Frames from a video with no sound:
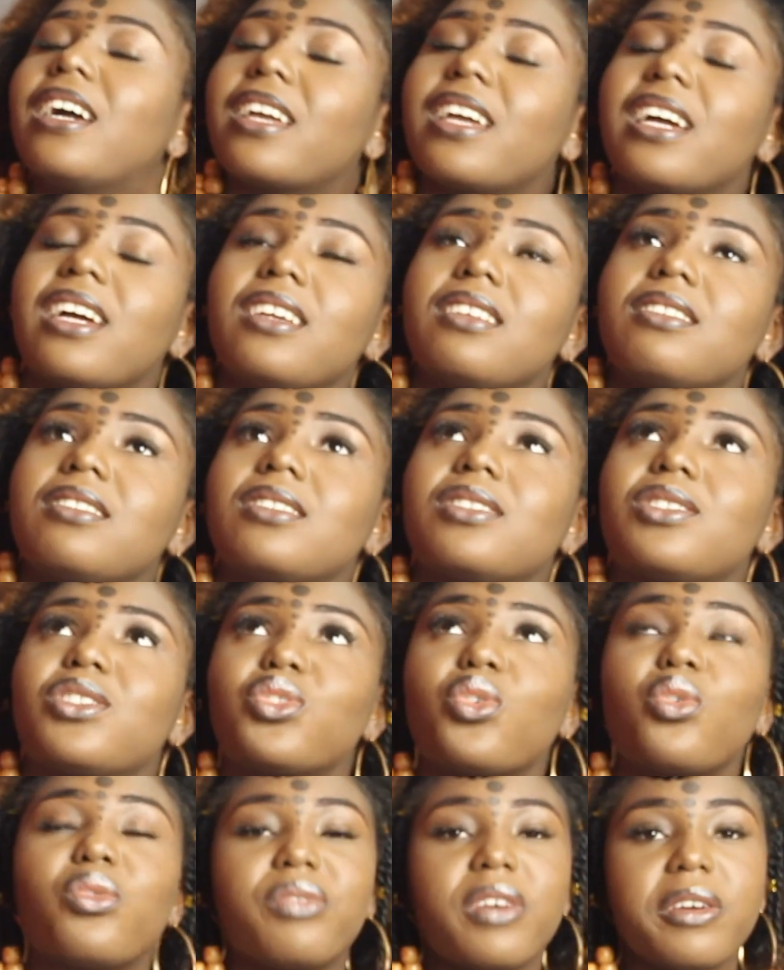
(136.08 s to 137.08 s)
Guys,
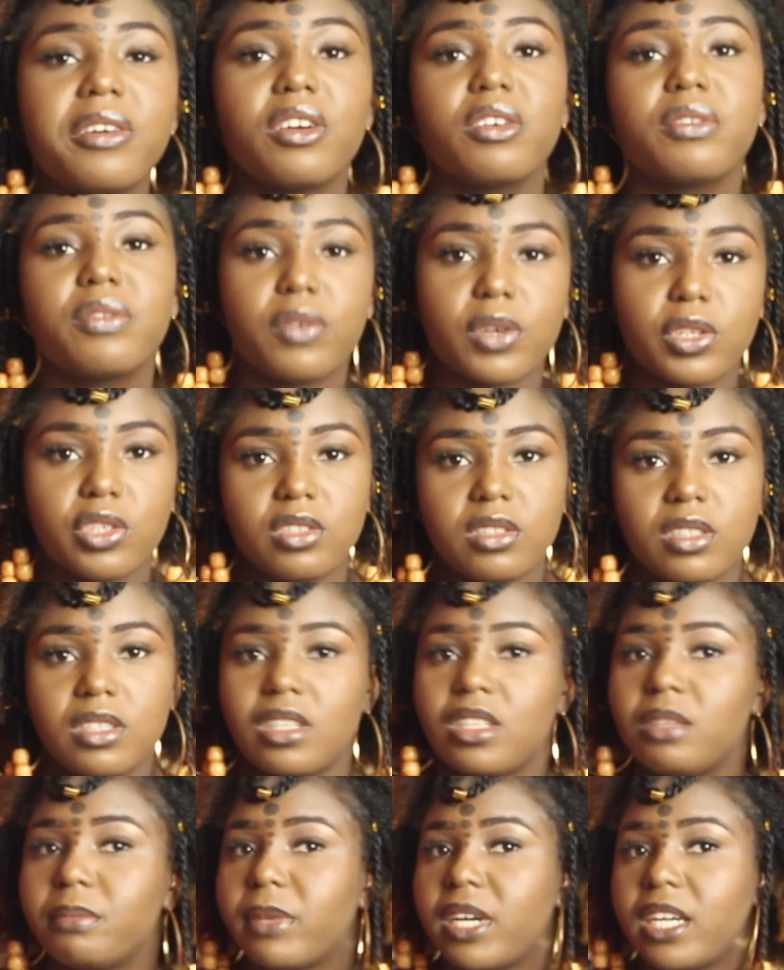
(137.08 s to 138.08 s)
so very
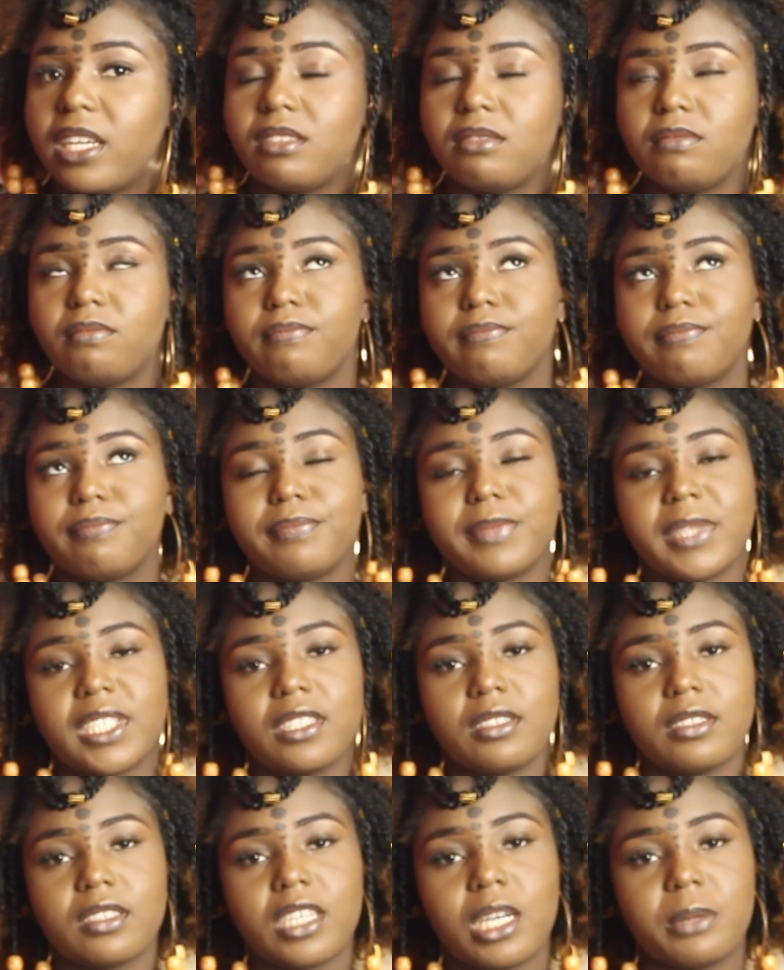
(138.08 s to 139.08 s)
unfortunately my
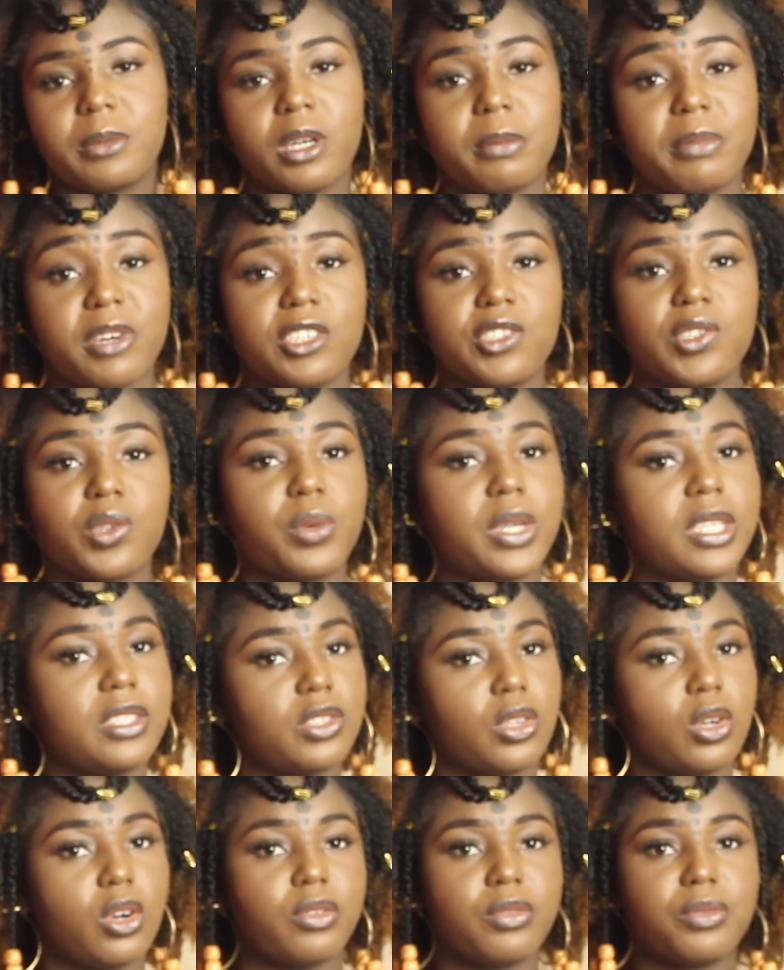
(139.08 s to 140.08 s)
my camera battery
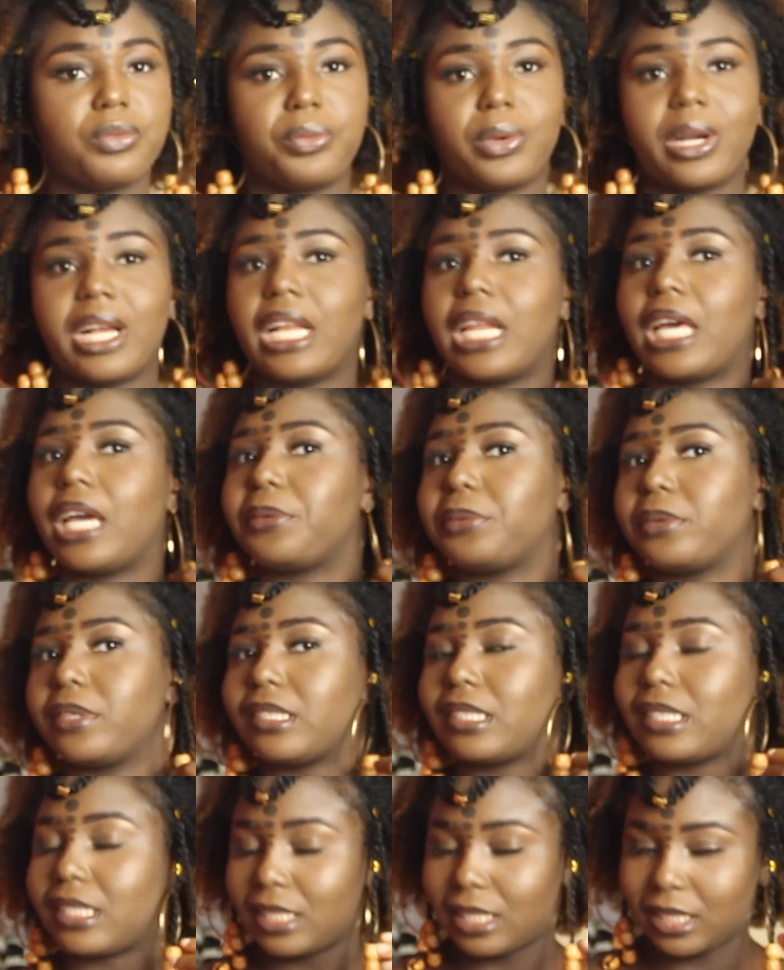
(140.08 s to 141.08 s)
went off while I
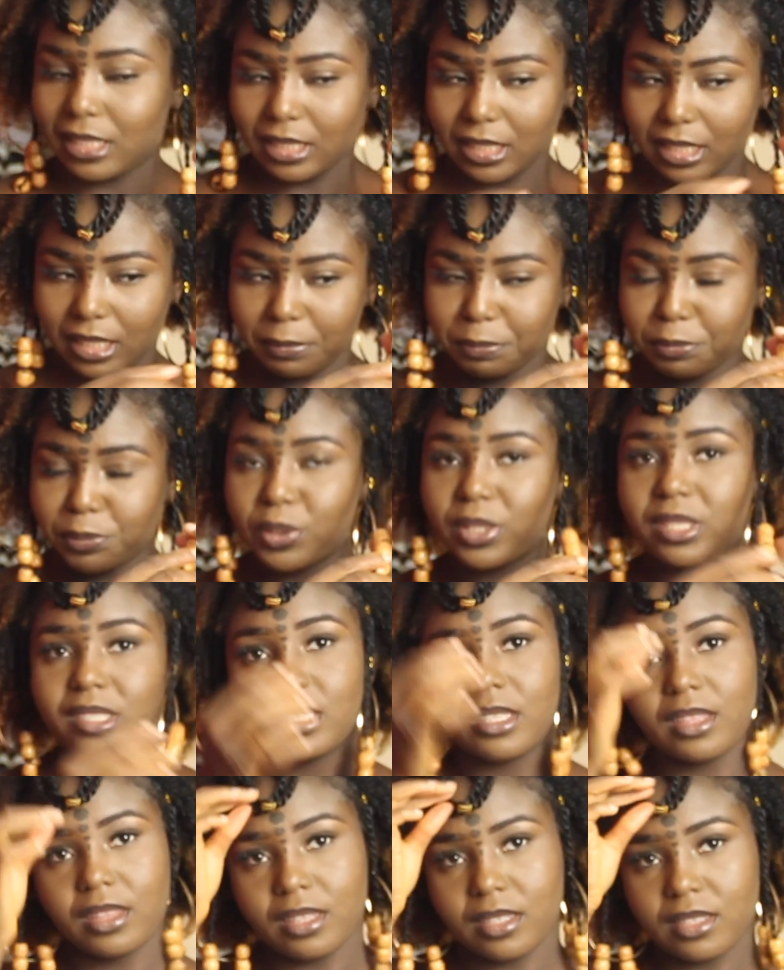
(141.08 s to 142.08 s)
was
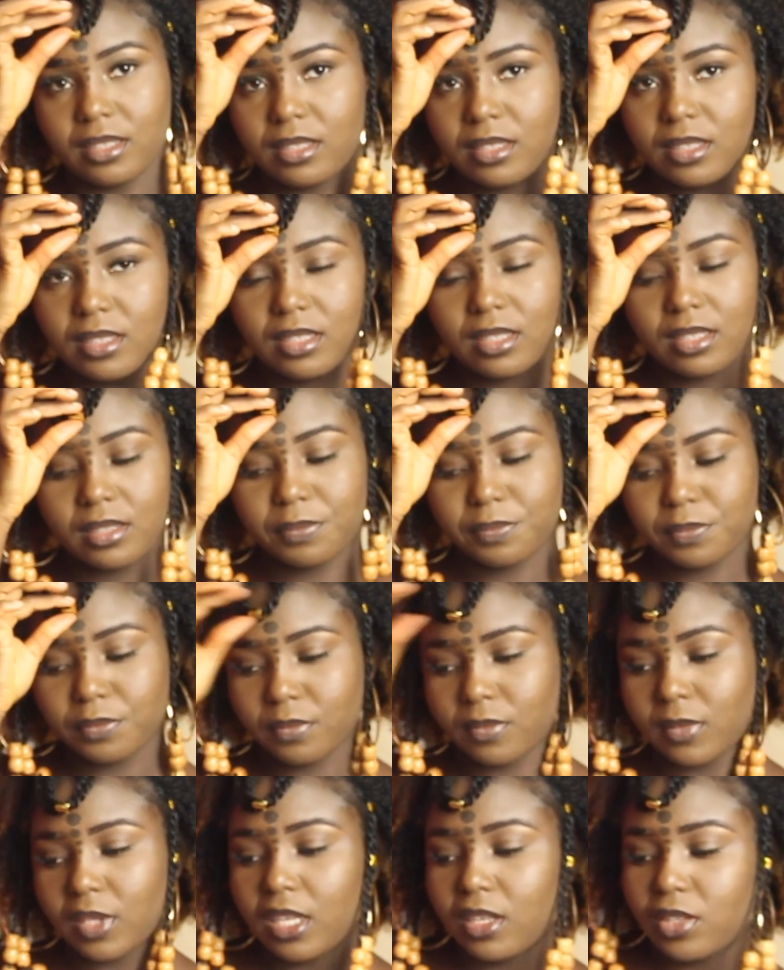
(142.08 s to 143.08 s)
putting this.
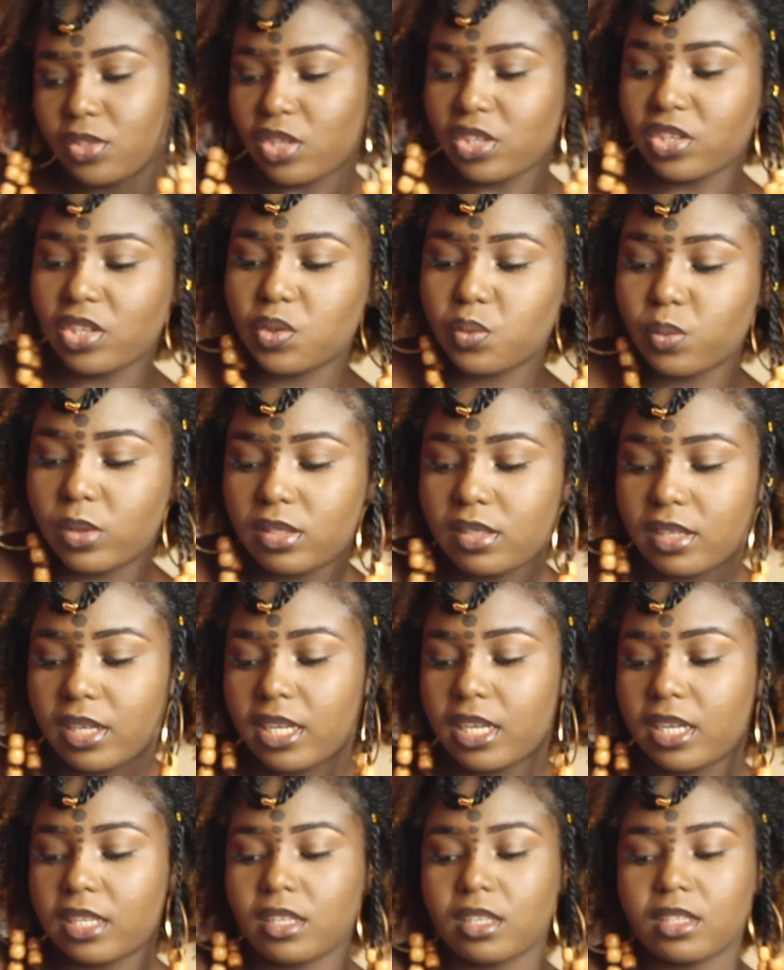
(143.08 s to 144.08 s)
So I just went
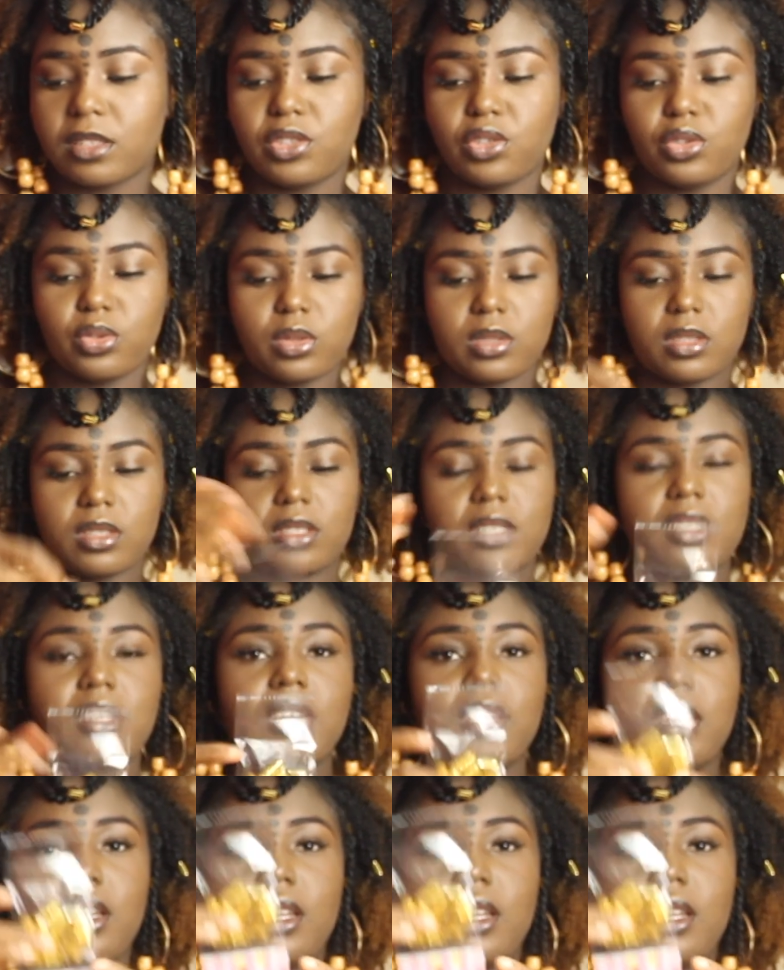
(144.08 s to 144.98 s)
ahead and used